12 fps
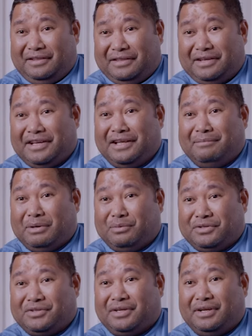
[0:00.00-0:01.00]
The neighbor
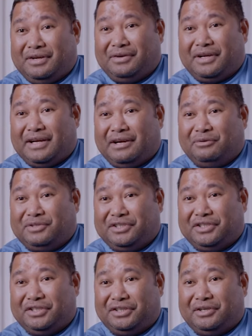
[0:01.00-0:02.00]
was clearing out
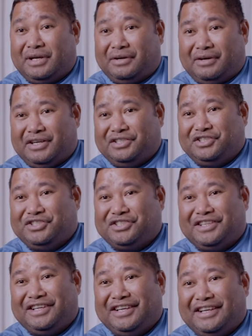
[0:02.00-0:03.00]
her garage
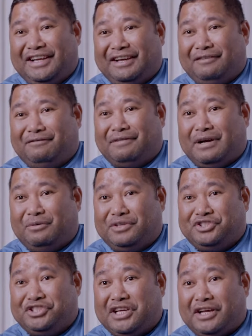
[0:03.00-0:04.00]
and found a
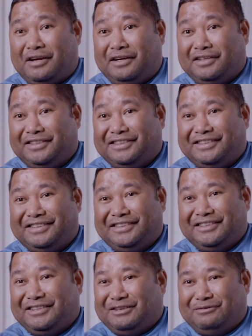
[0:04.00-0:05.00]
shell
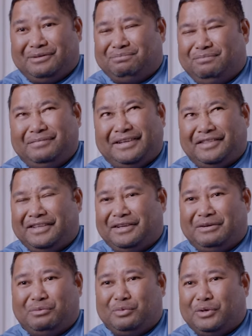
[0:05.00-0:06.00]
of a
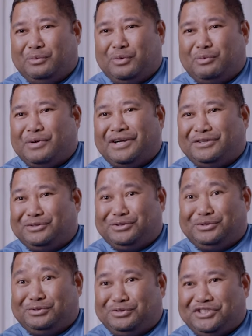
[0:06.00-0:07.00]
World War I or
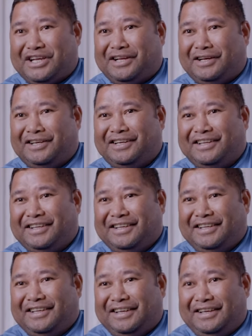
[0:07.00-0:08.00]
II shell
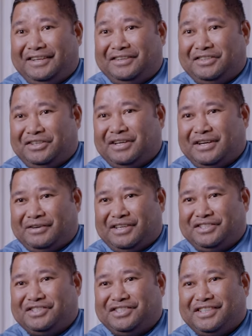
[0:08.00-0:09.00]
in her
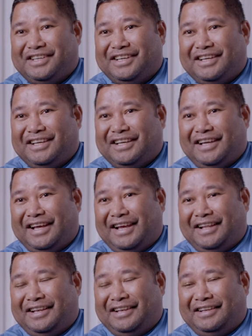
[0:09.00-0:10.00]
garage.
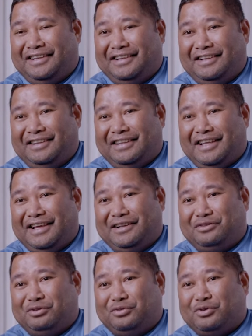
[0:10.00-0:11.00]
And they
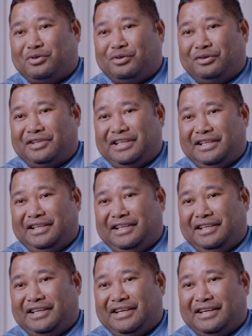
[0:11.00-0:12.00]
had to call the